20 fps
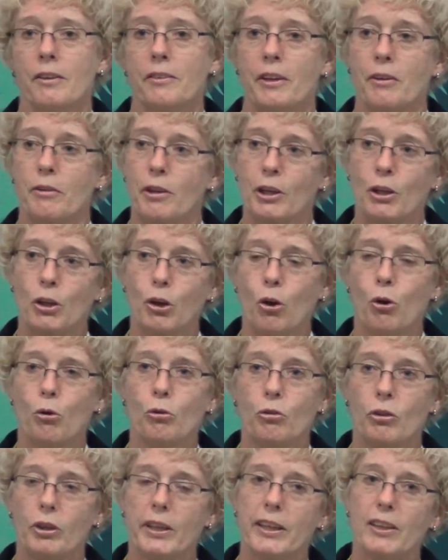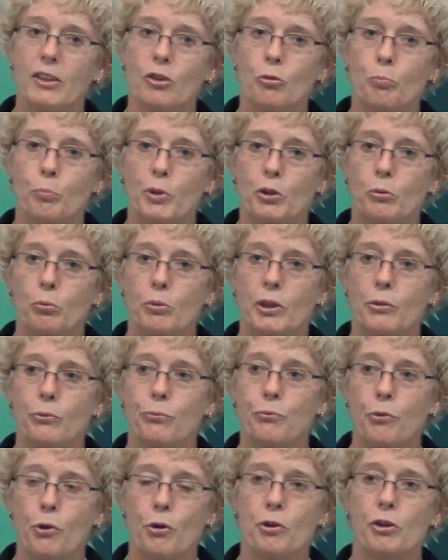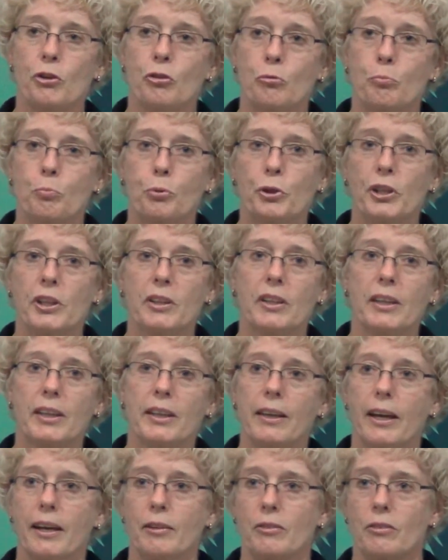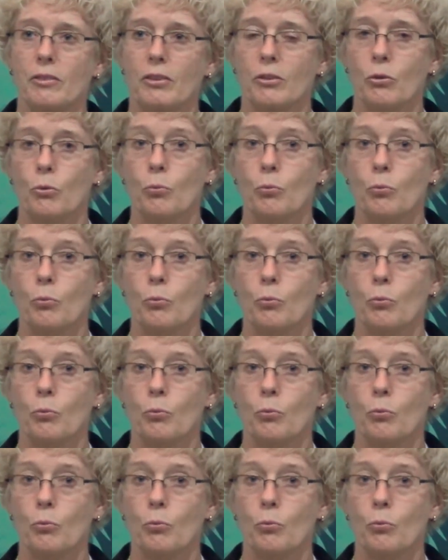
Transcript: There are close links between forest breeding and